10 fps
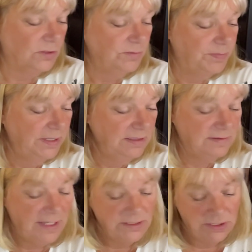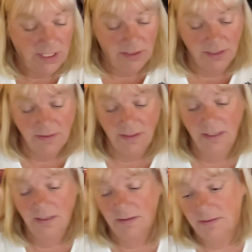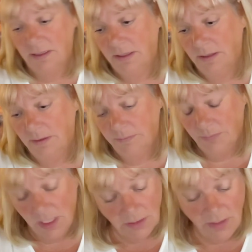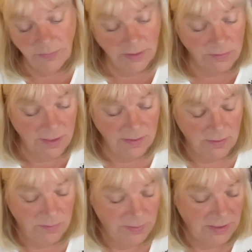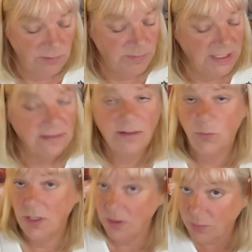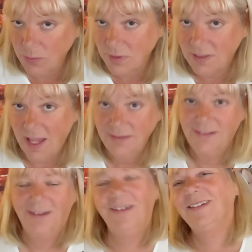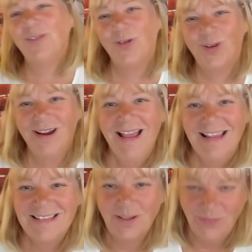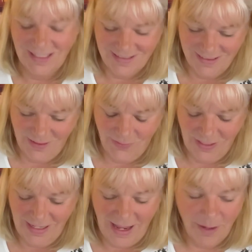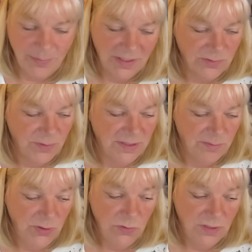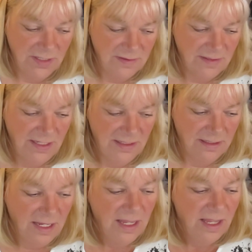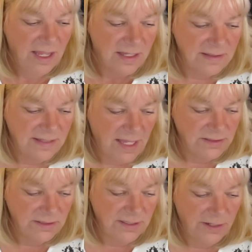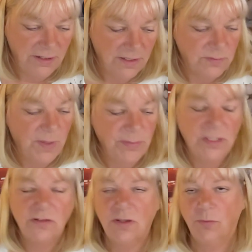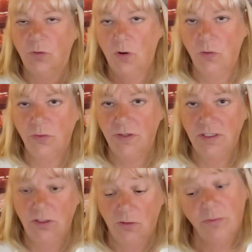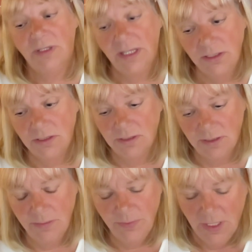could be Sagittarius is a love interest, could be you meet someone through a Sagittarius, or something significant happens when the moon is in Sagittarius. Maybe there's some growth in your relationship,